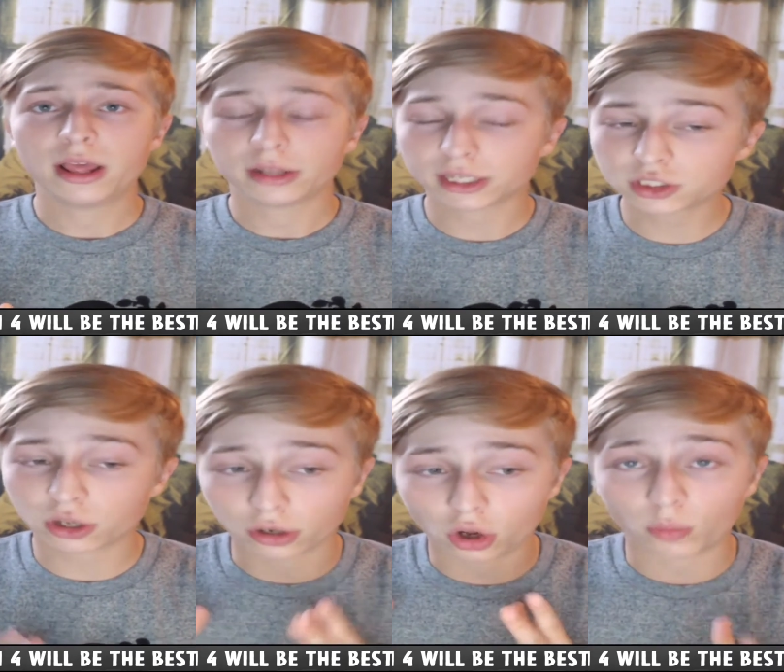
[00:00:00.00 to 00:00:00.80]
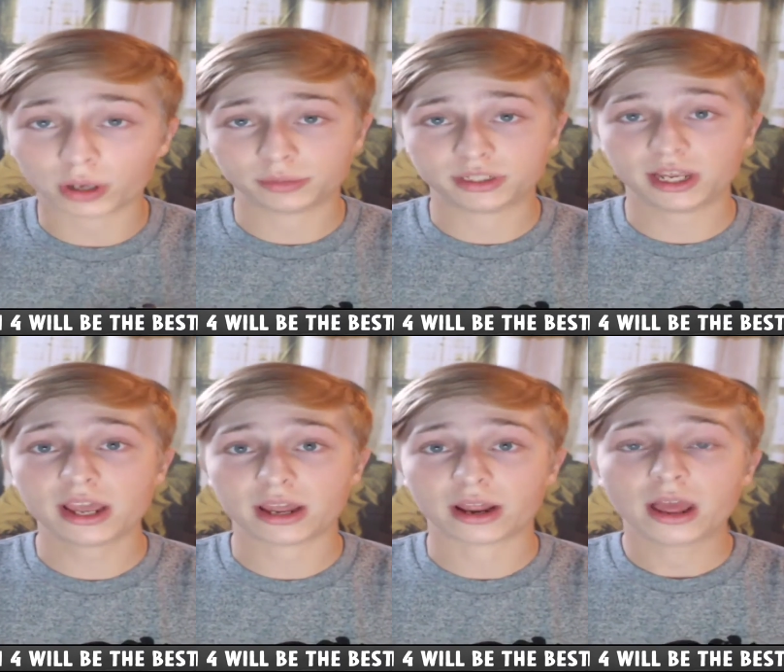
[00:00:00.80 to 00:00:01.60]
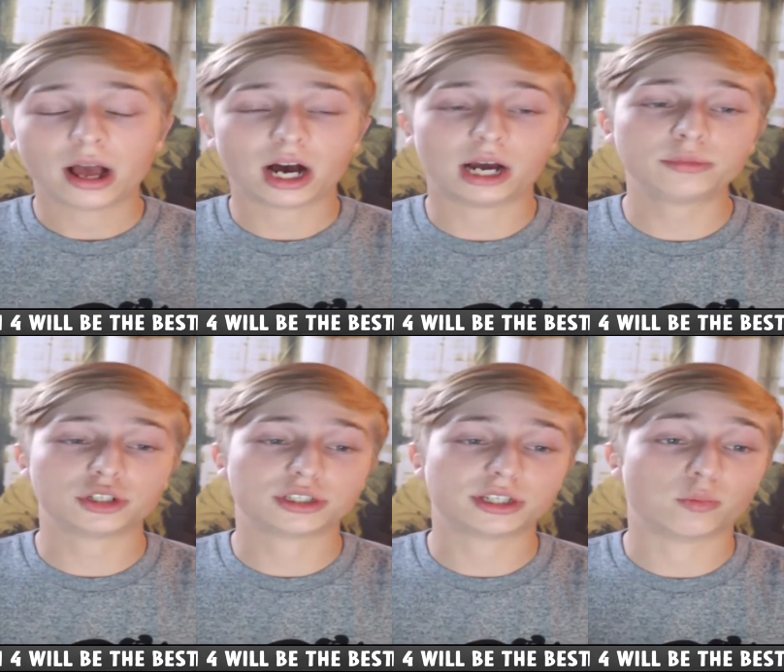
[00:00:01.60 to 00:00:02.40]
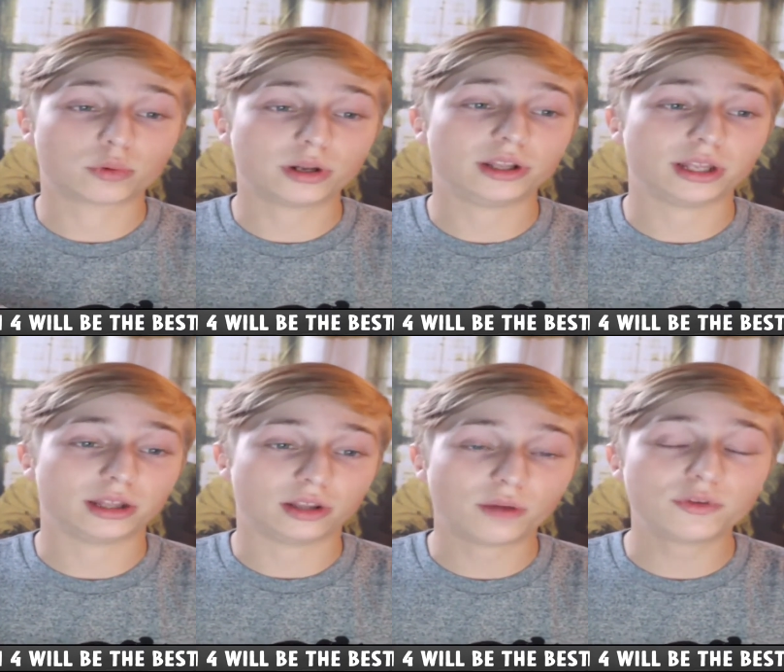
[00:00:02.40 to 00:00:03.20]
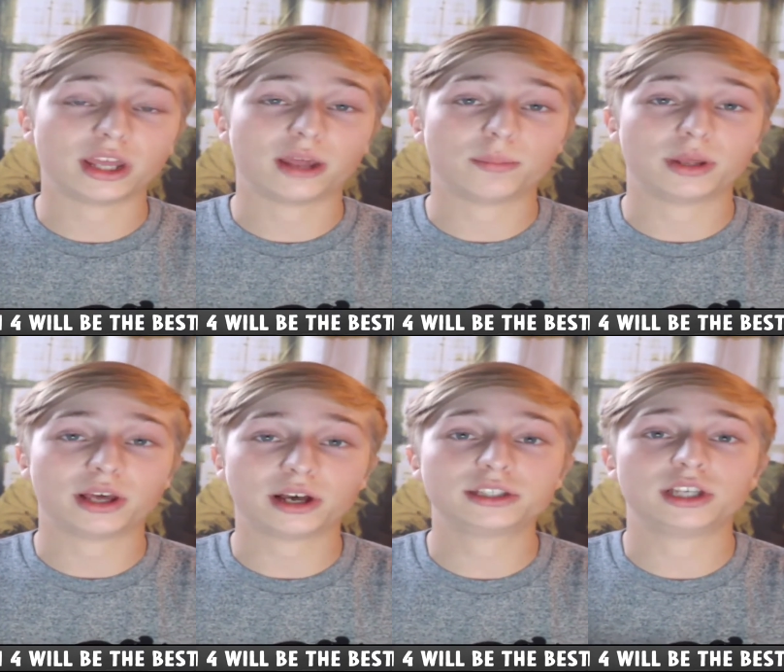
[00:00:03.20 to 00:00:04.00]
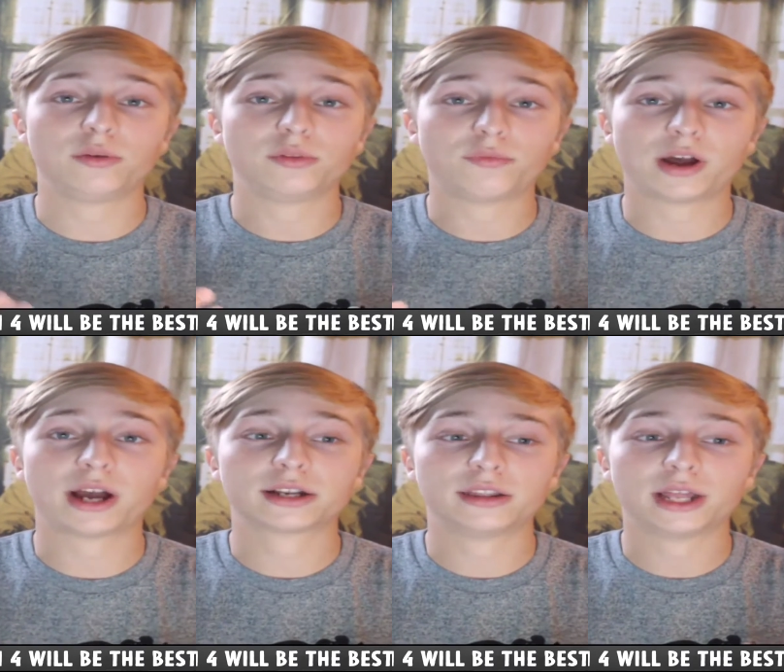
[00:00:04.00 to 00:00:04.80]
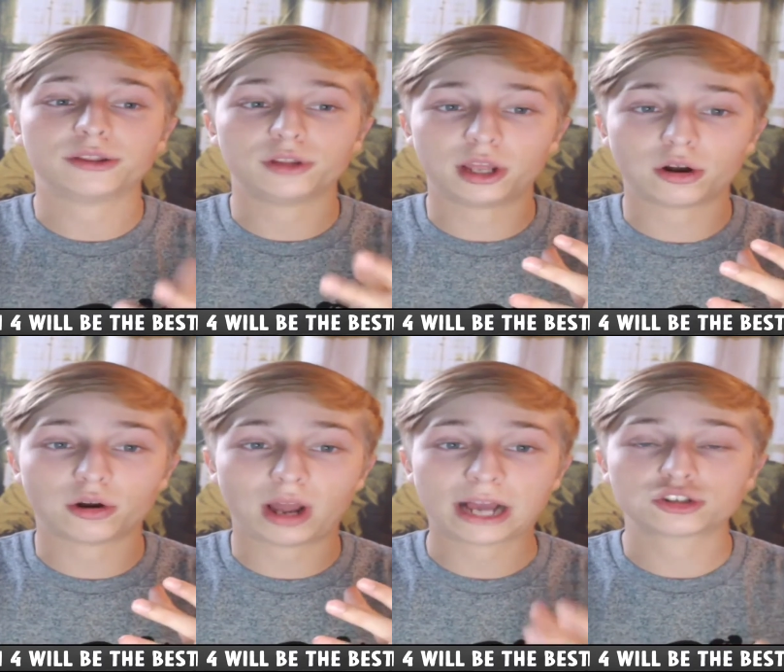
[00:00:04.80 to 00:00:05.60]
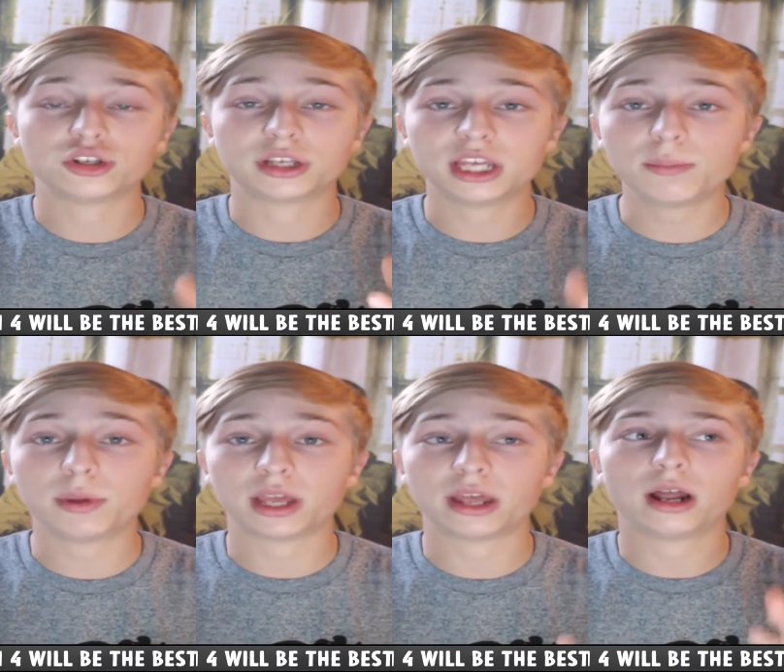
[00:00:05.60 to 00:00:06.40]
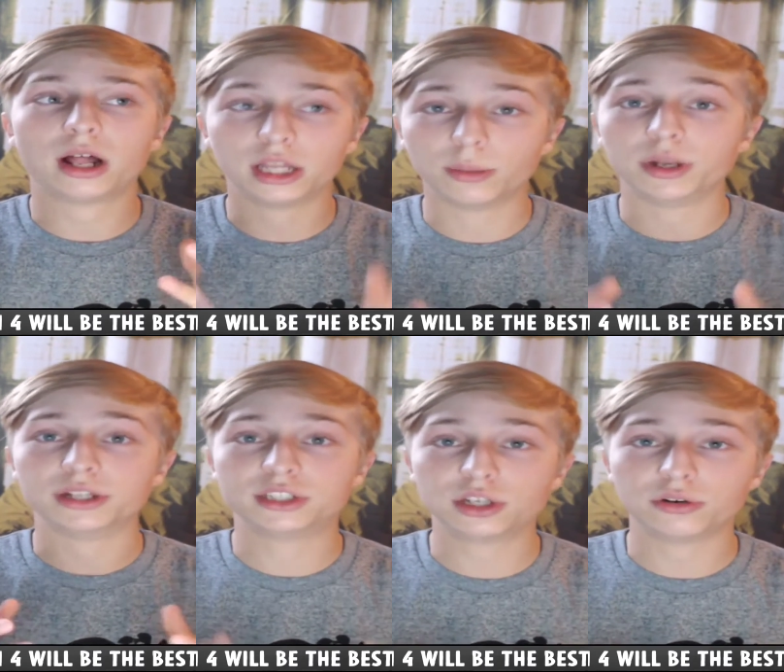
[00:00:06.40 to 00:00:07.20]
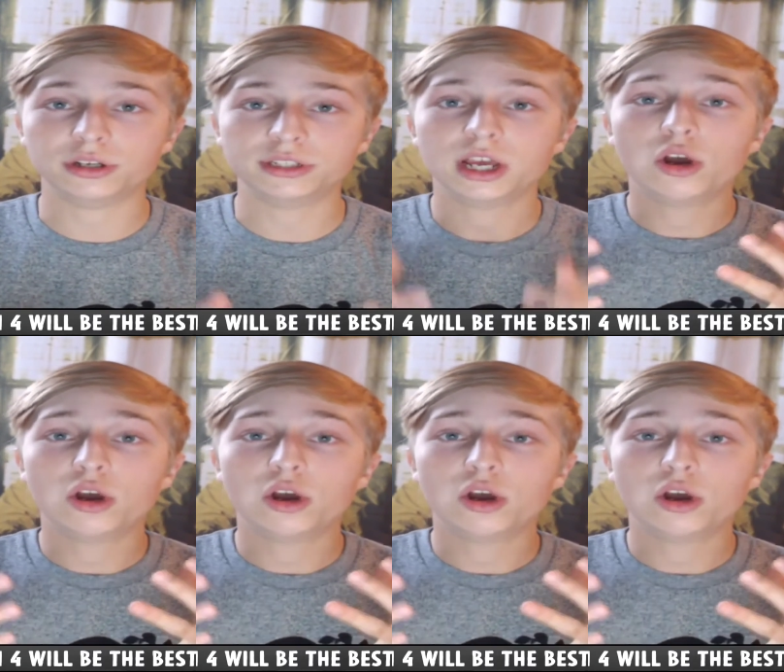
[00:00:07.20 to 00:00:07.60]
That's not at all what I'm saying. I'm just really loving it because of the fact that they are actually keeping it a limited series